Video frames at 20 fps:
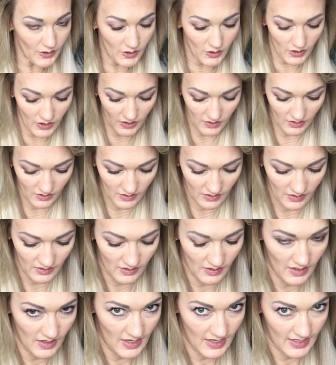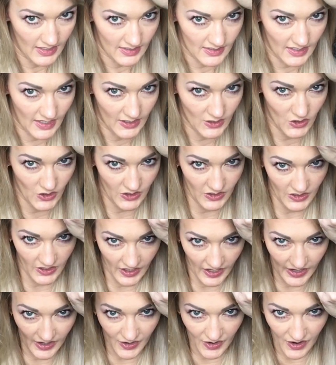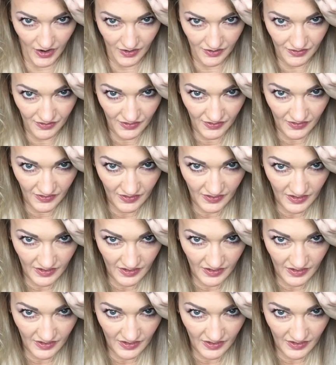You can section your hair off.